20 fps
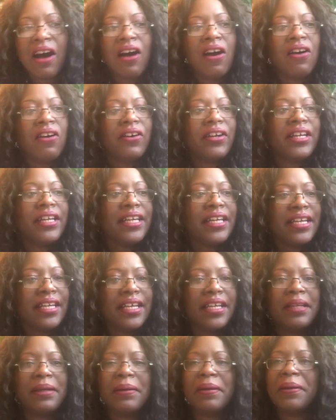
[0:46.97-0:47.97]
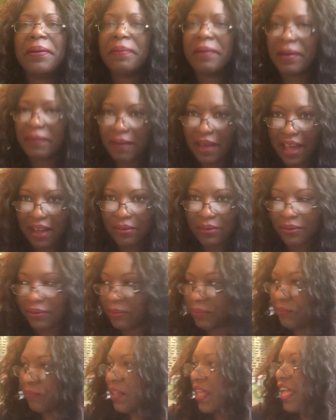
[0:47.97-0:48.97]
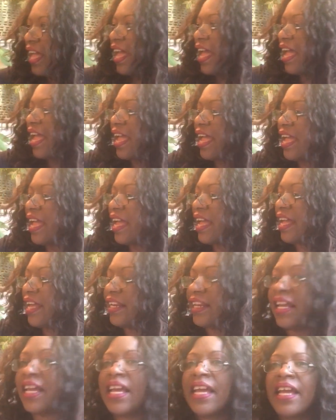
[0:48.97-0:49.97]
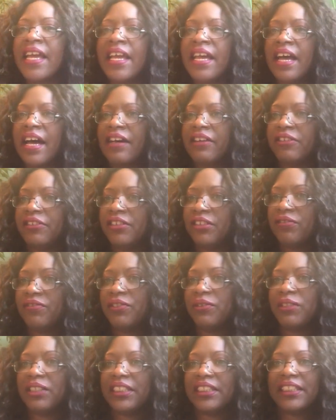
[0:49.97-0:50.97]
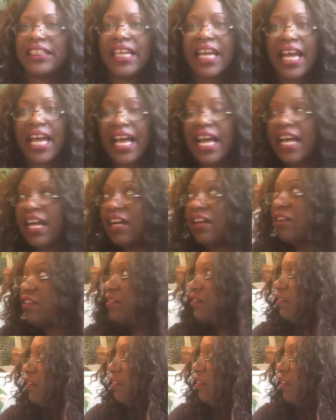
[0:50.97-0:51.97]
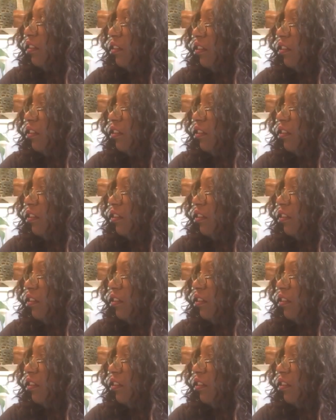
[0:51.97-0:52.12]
are in my bathroom. And I don't know if you can tell.